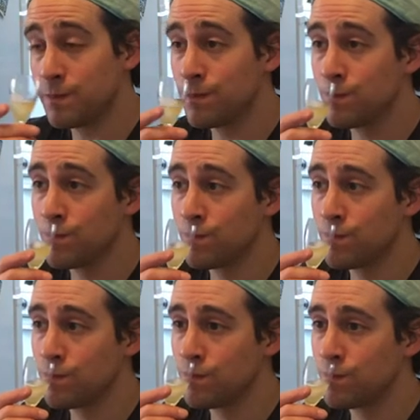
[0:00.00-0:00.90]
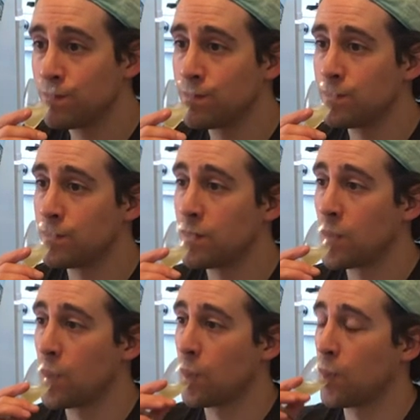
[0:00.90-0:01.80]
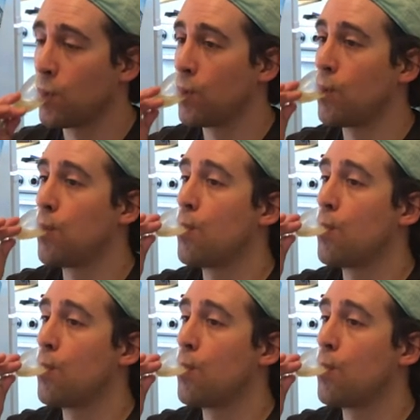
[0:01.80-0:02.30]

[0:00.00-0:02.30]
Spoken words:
(no one is talking)